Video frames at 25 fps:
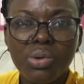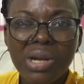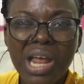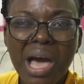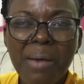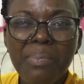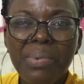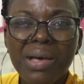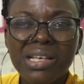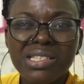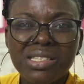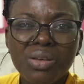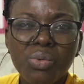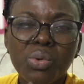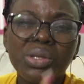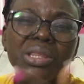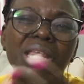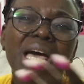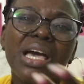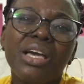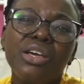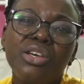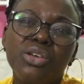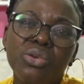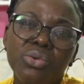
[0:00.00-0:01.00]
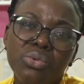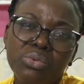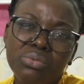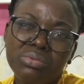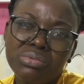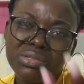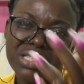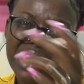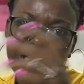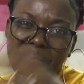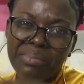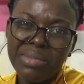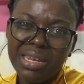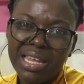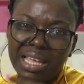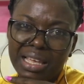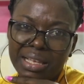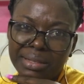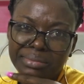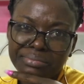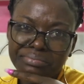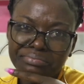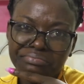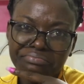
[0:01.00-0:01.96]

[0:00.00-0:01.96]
that person will thank you someday.